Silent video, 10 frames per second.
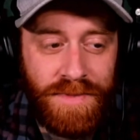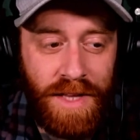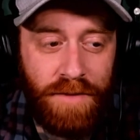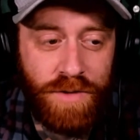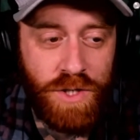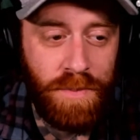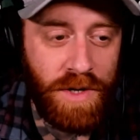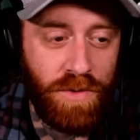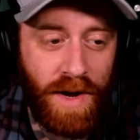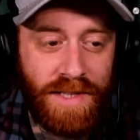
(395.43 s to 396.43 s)
If it should be
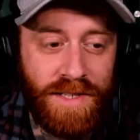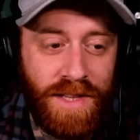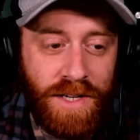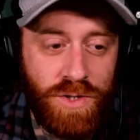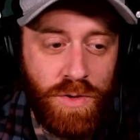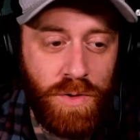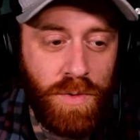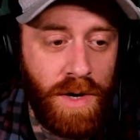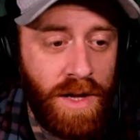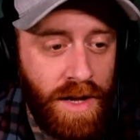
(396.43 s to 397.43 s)
granted that
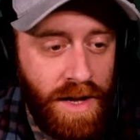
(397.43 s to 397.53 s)
true